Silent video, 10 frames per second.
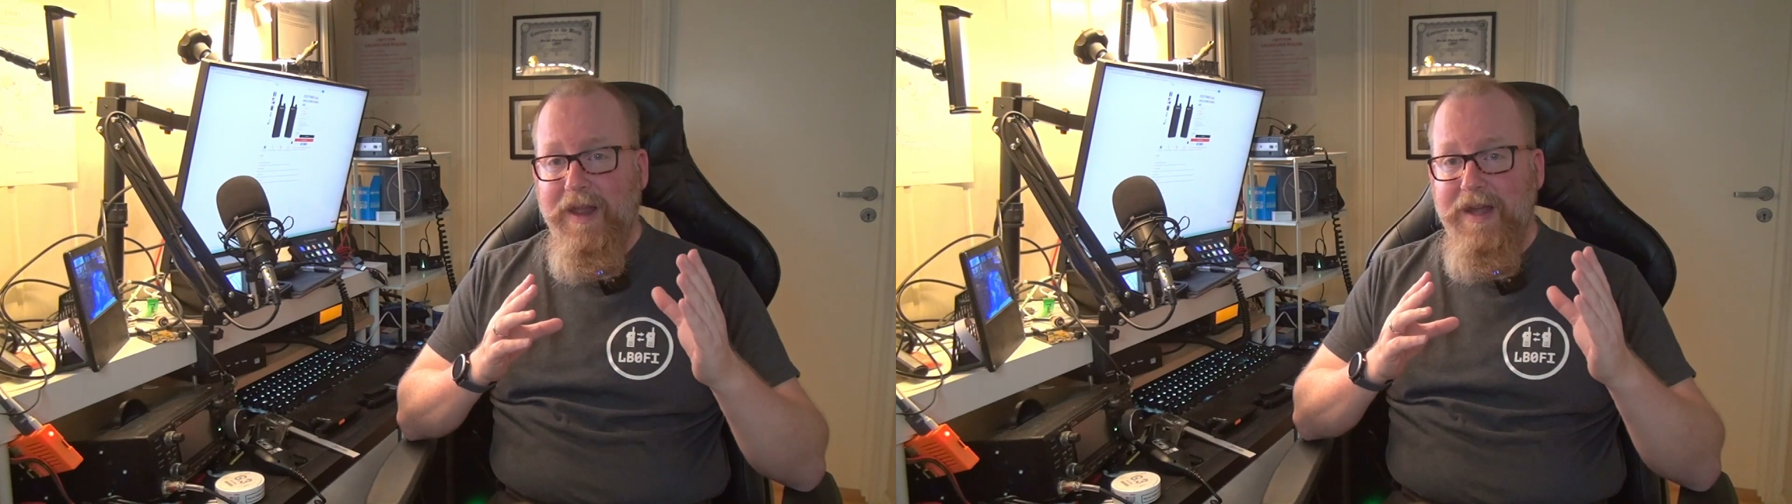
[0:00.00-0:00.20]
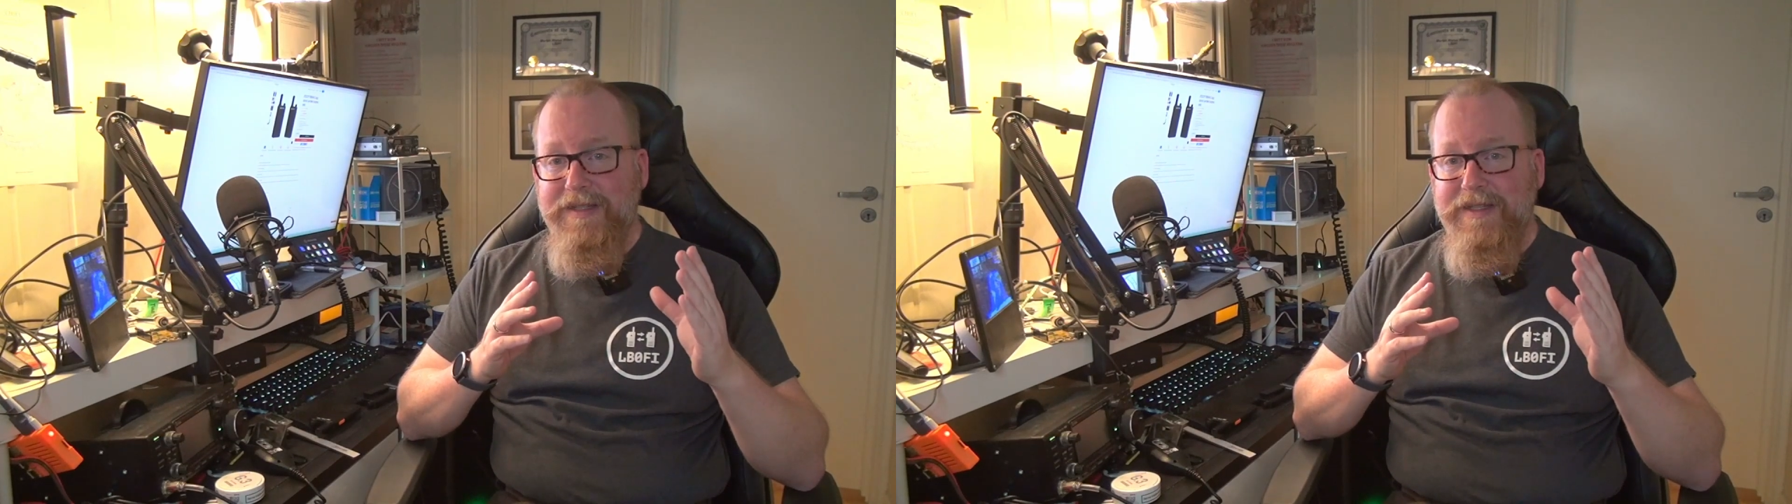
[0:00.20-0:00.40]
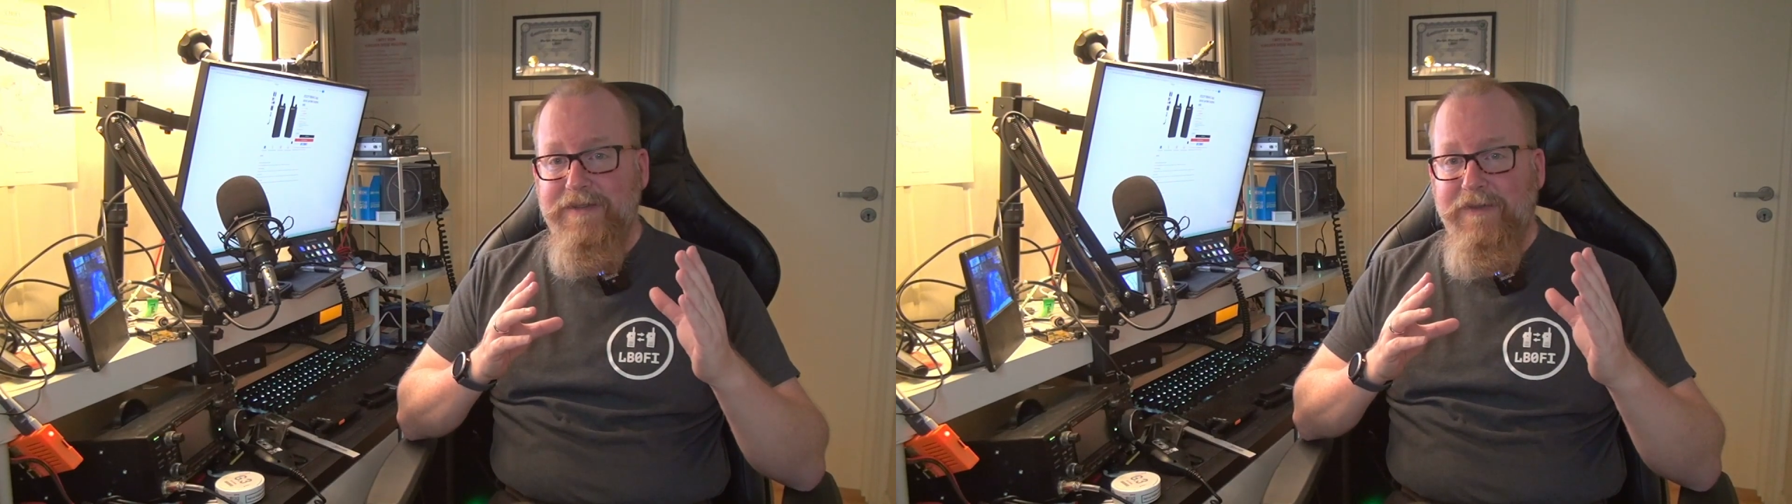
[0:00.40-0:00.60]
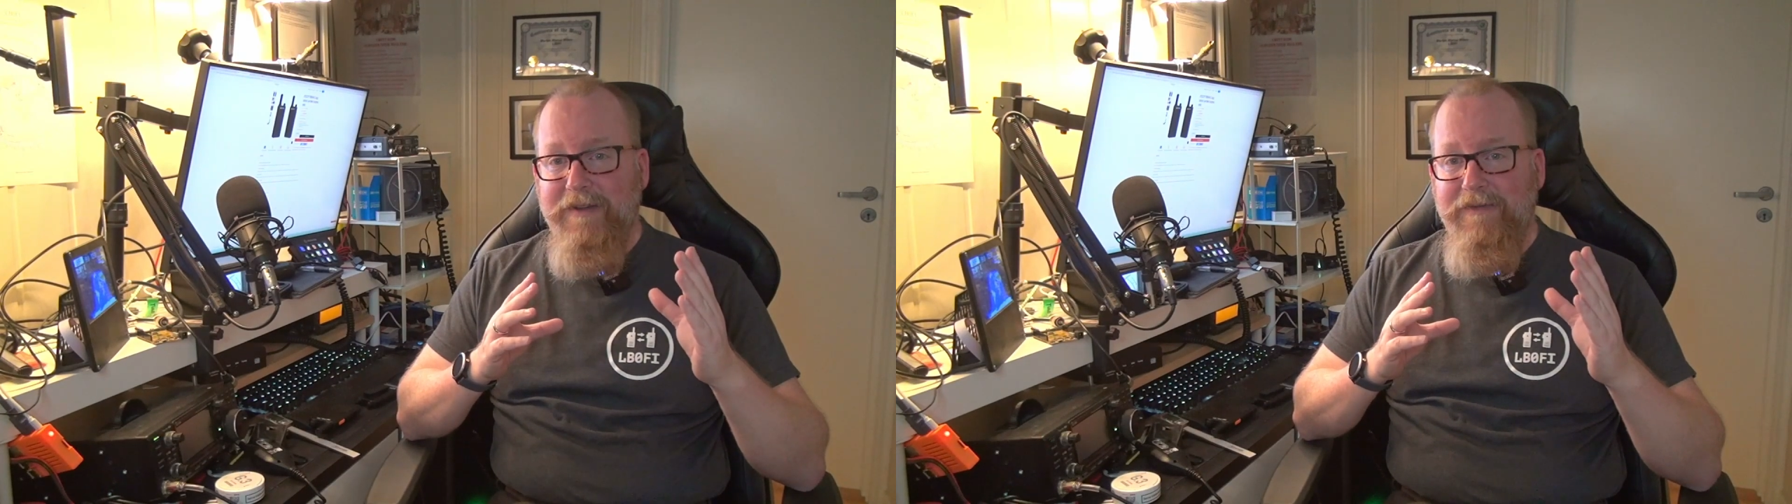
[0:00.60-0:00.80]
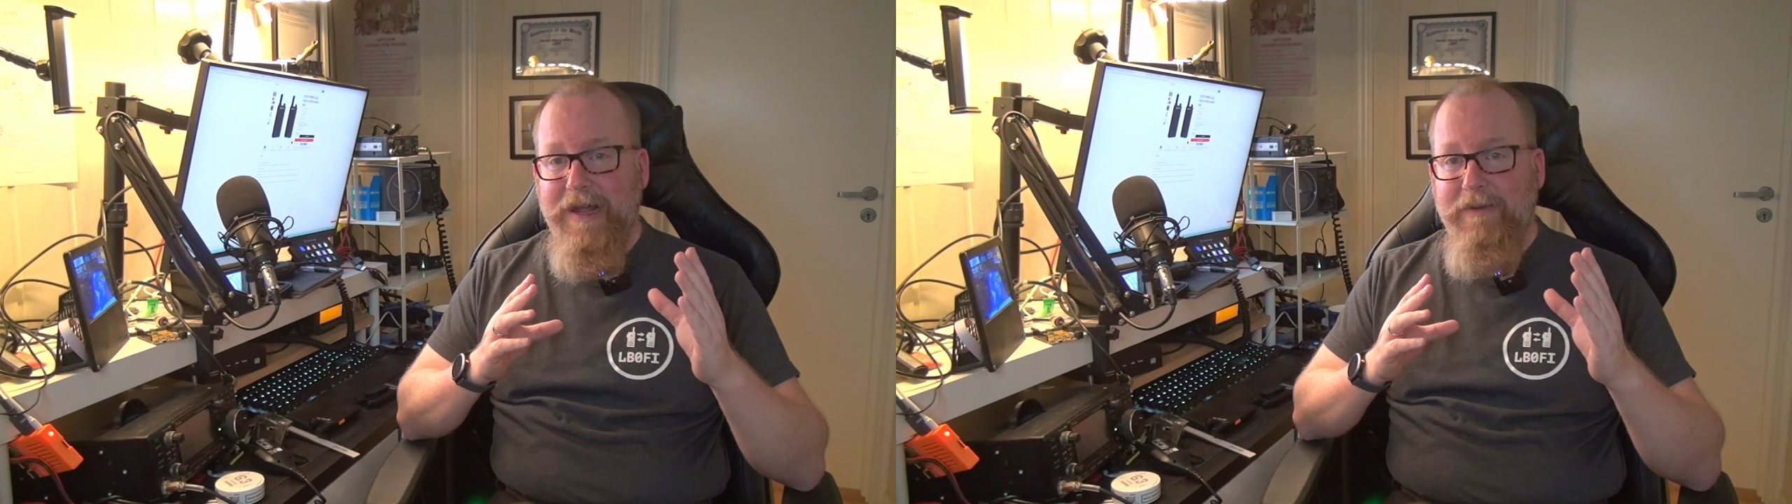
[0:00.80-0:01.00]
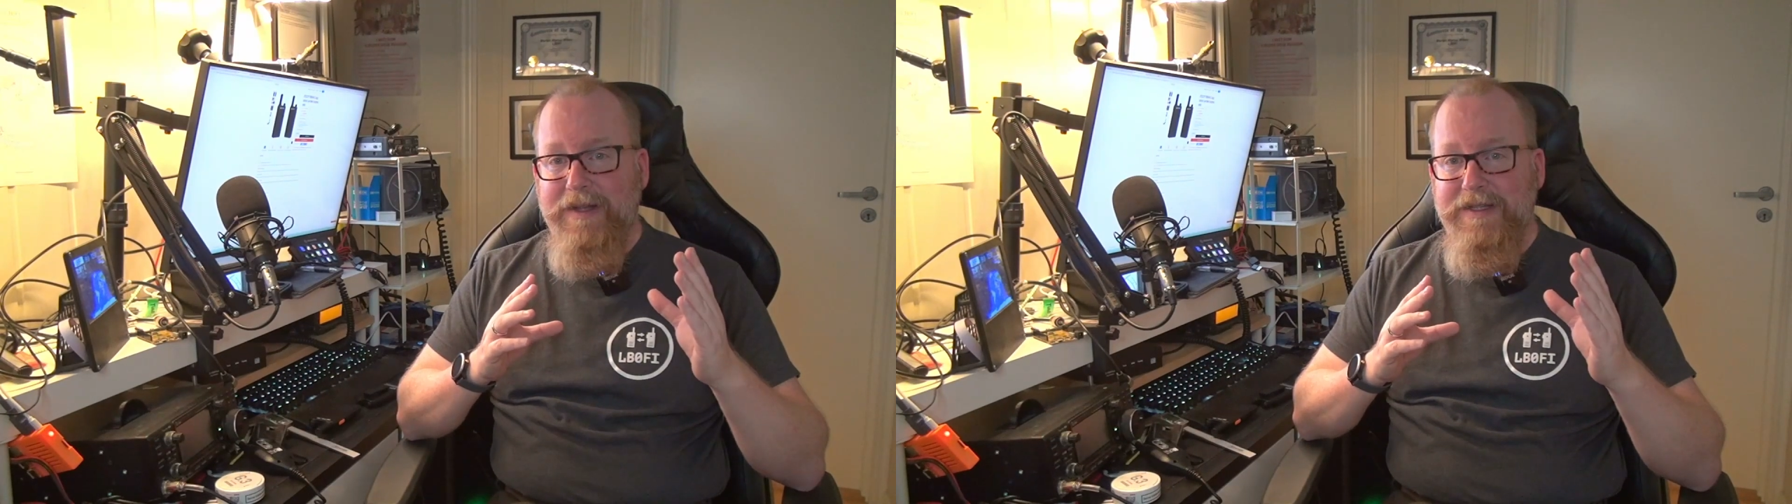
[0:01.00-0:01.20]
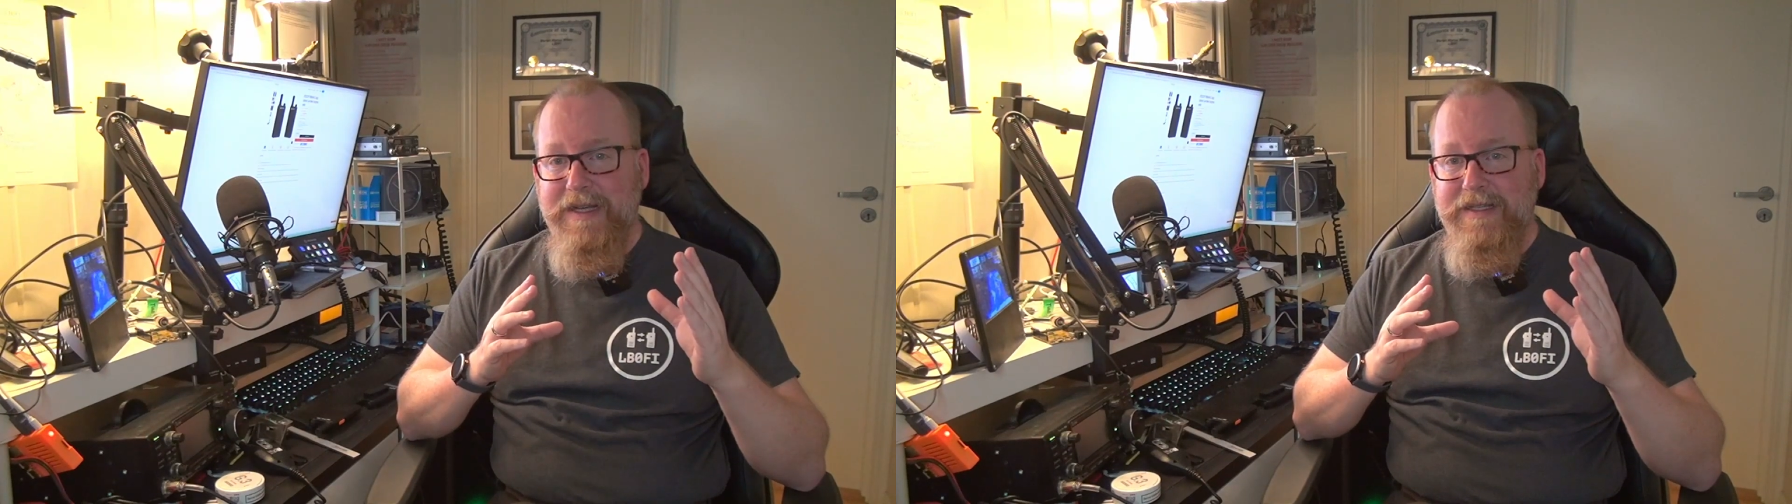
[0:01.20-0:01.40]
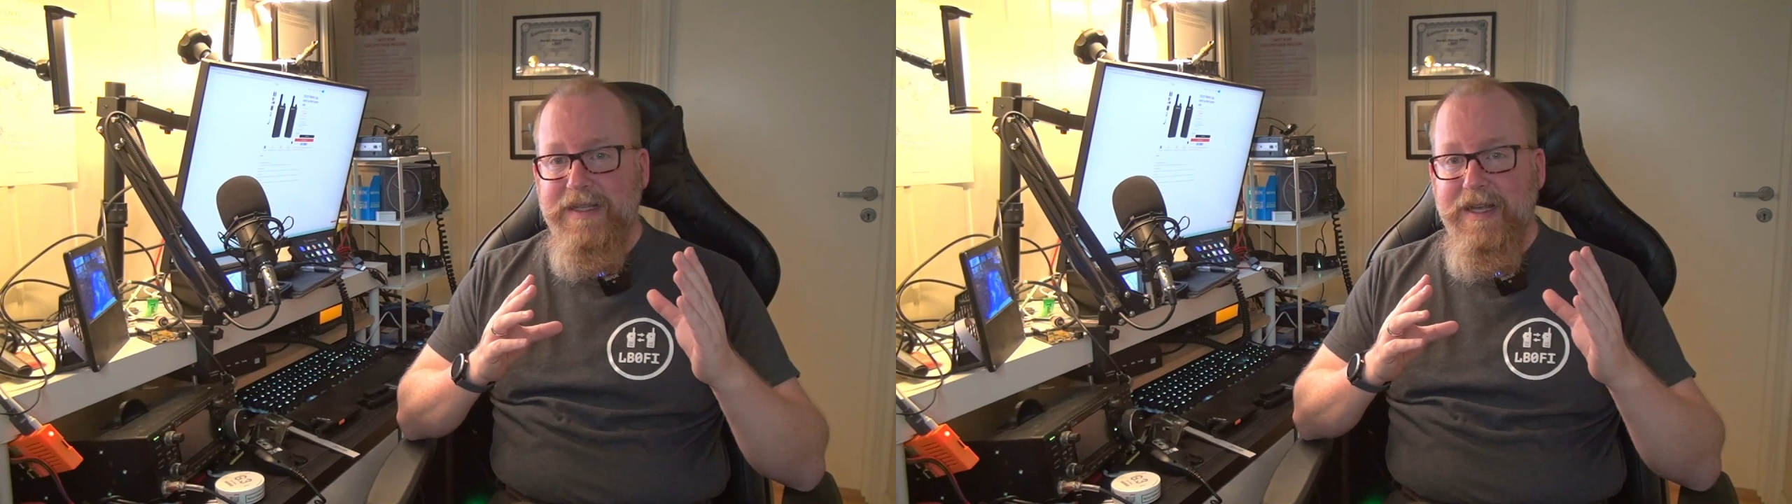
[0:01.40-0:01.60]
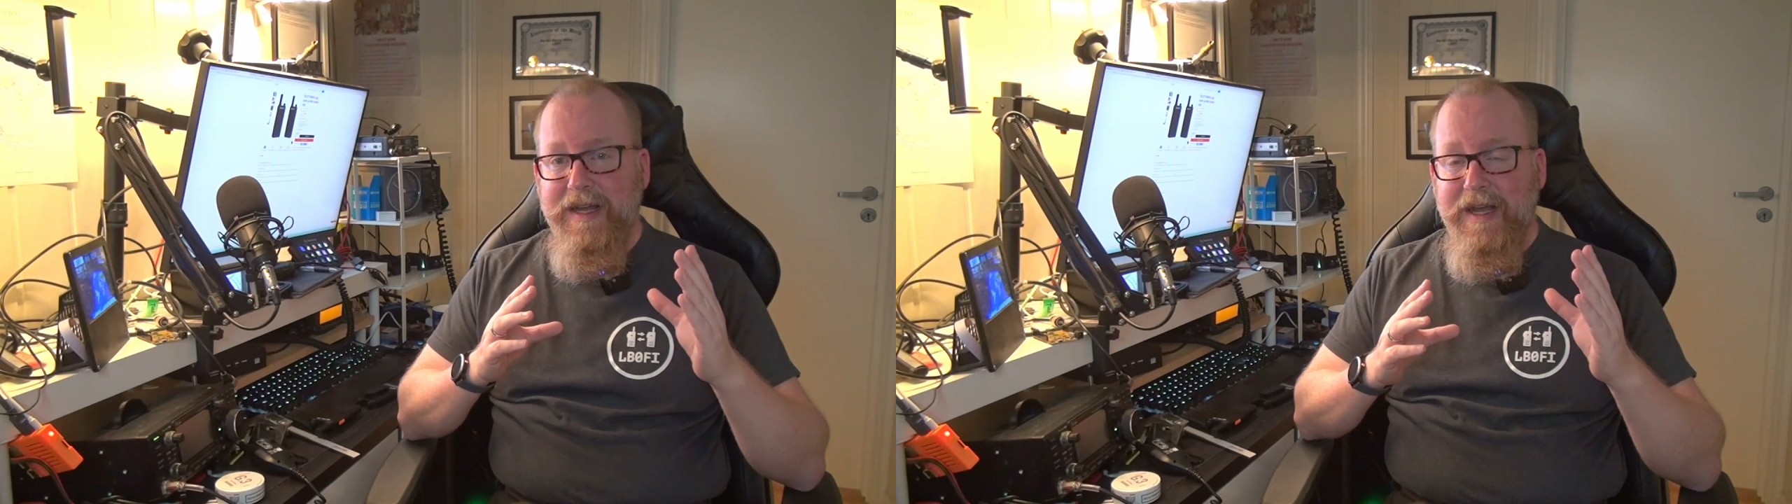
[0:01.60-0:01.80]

license-free frequencies